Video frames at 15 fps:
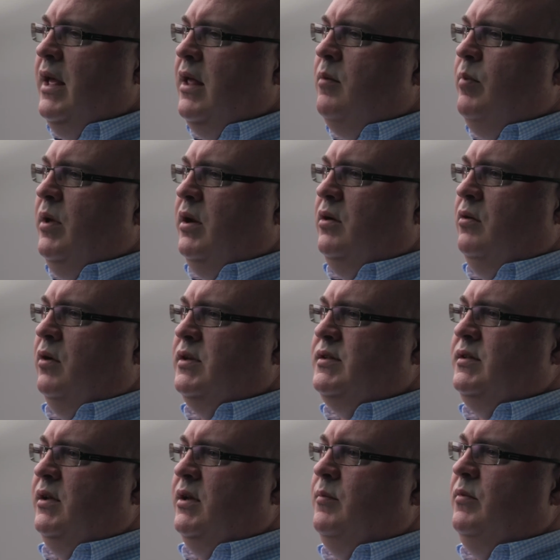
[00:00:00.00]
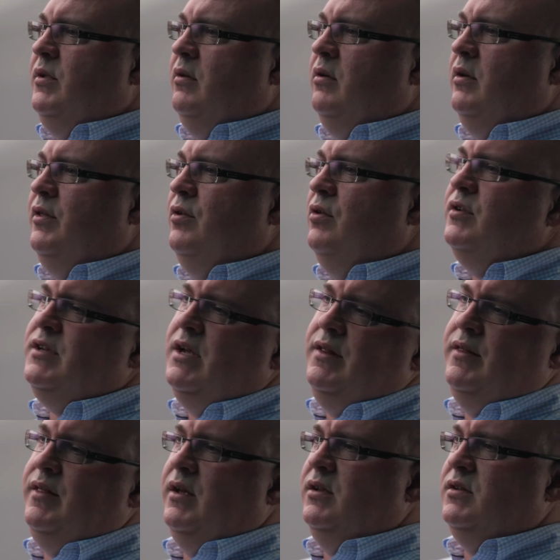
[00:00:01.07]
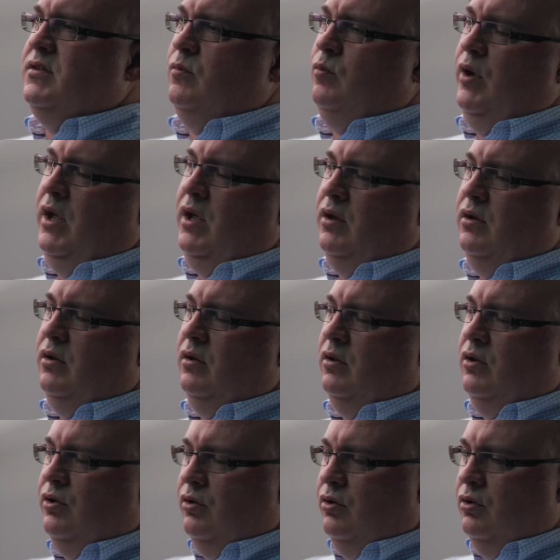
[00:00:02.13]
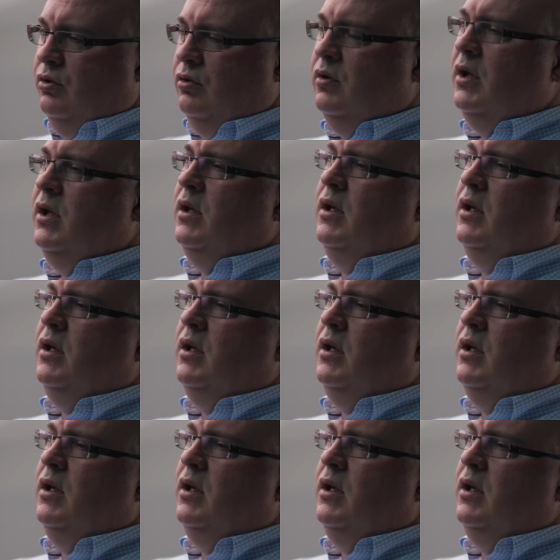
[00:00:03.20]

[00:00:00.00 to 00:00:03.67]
get a better night's sleep, there are 13 things that we can do